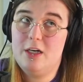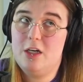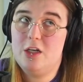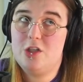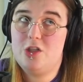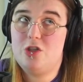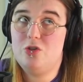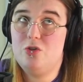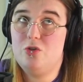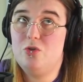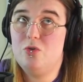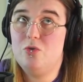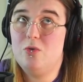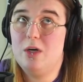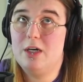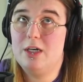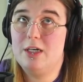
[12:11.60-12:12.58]

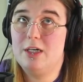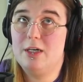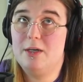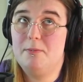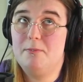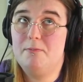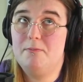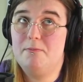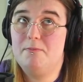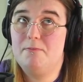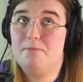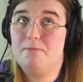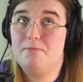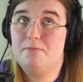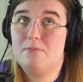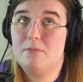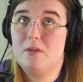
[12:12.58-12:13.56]
to um,
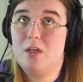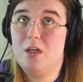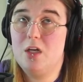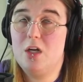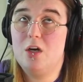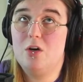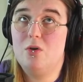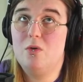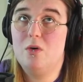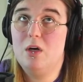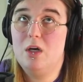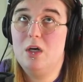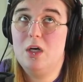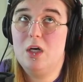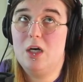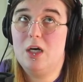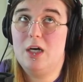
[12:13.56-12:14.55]
you know,
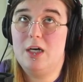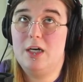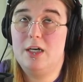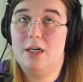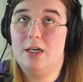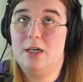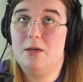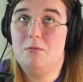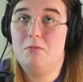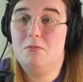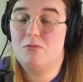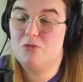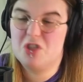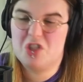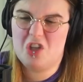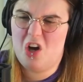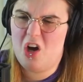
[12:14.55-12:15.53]
um,
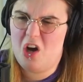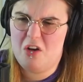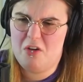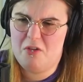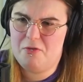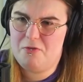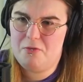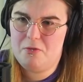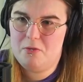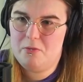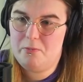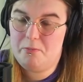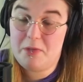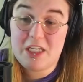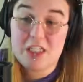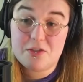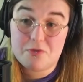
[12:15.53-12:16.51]
resolve
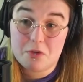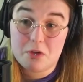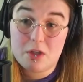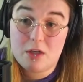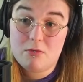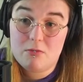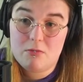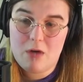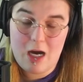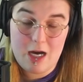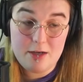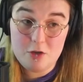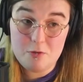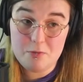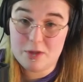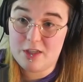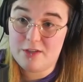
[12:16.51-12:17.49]
peacefully. I
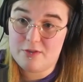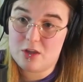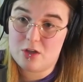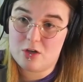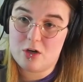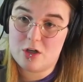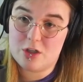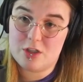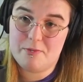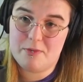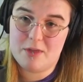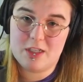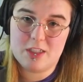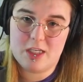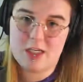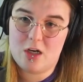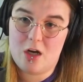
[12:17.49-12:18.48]
do believe that there are some
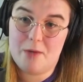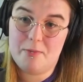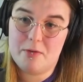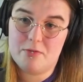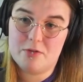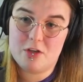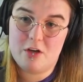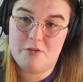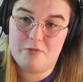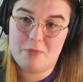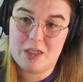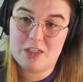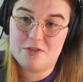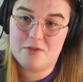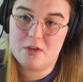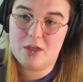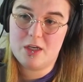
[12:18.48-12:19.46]
things that cannot be resolved
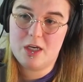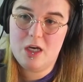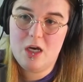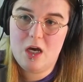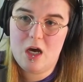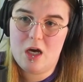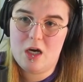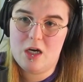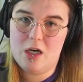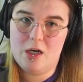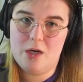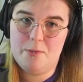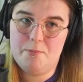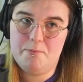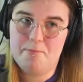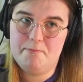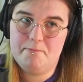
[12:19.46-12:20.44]
peacefully.
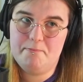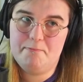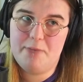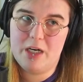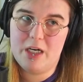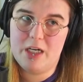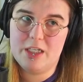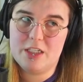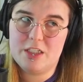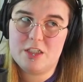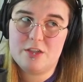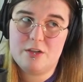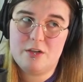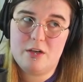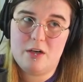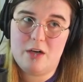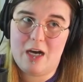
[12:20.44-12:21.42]
Um, but
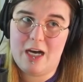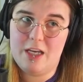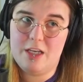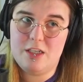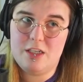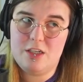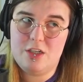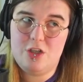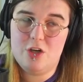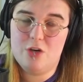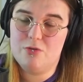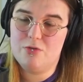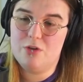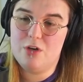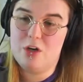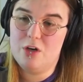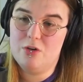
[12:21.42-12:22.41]
I
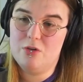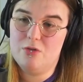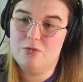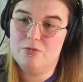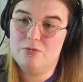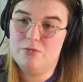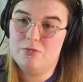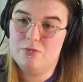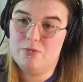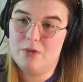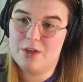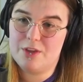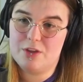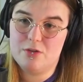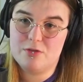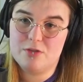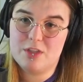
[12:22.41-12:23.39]
don't know
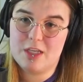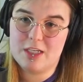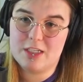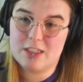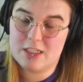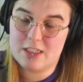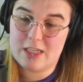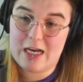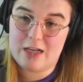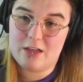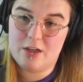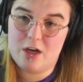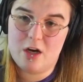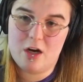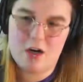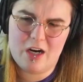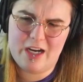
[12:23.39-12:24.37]
what those things exactly
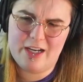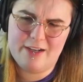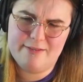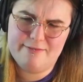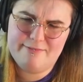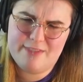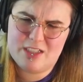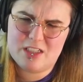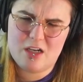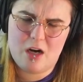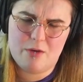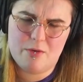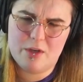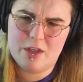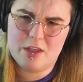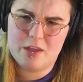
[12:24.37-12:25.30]
are, and it's not in really a